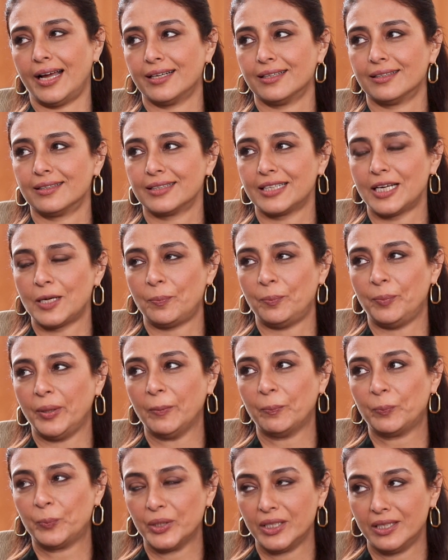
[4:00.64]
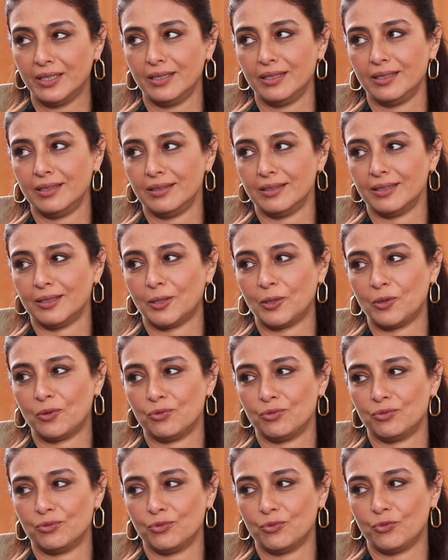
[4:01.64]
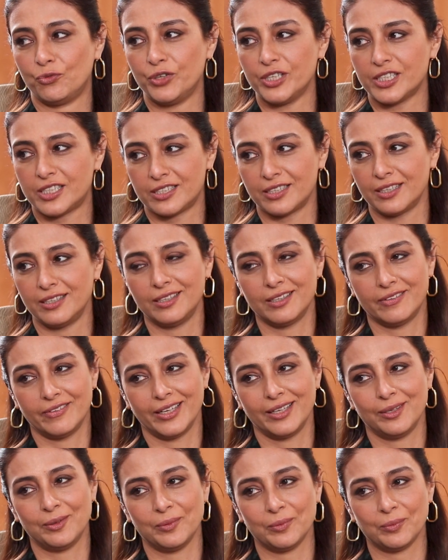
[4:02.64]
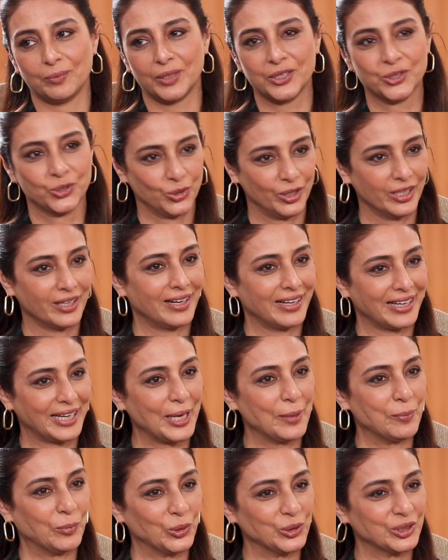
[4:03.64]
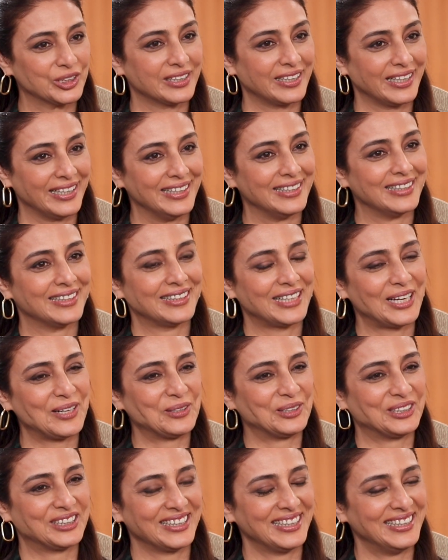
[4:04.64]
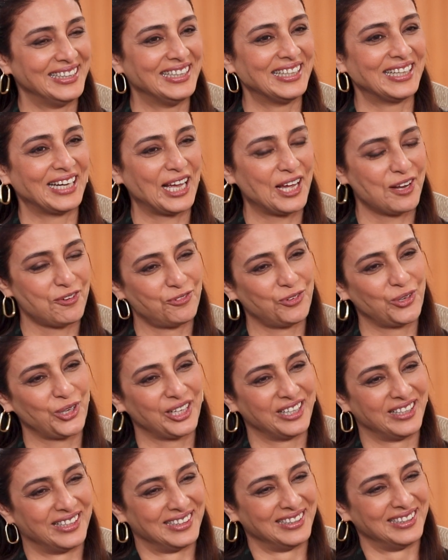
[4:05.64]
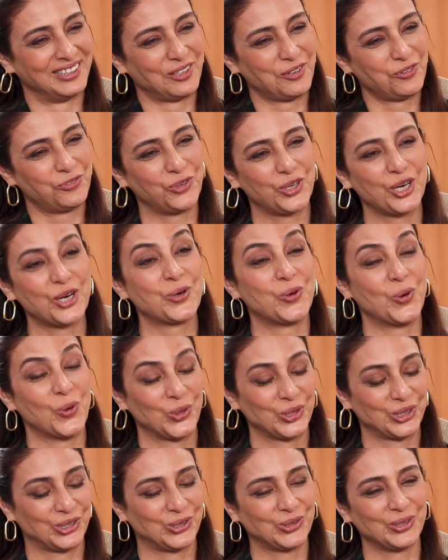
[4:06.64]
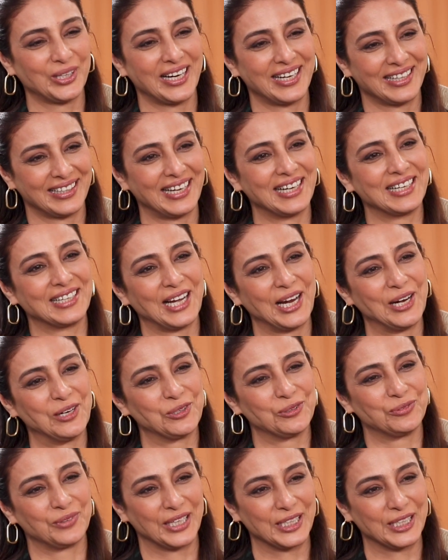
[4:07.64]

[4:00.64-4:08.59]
I heard that people whistled when Manjulika came on screen. That was really rare for a ghost to get that kind of